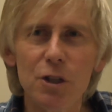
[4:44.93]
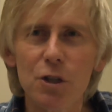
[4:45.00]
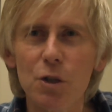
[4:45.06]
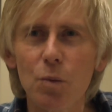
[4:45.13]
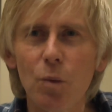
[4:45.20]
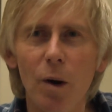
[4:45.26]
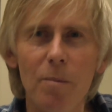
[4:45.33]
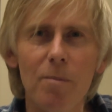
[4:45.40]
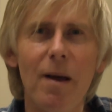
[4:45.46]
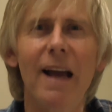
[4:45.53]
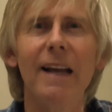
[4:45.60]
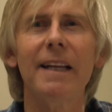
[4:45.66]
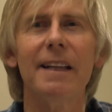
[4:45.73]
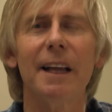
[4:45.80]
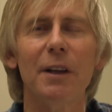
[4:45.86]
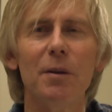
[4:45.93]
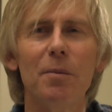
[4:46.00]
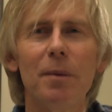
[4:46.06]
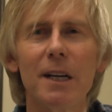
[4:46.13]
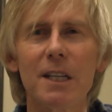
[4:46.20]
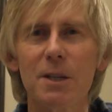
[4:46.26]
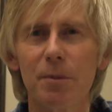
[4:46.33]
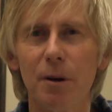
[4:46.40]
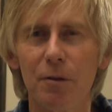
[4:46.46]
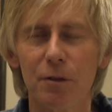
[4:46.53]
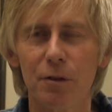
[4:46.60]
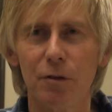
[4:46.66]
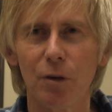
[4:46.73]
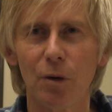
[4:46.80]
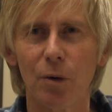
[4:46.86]
just one penny that you picked up off
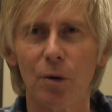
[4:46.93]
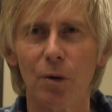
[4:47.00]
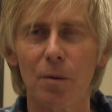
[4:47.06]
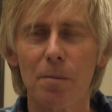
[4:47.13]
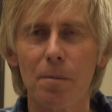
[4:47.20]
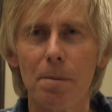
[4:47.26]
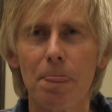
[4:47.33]
the floor.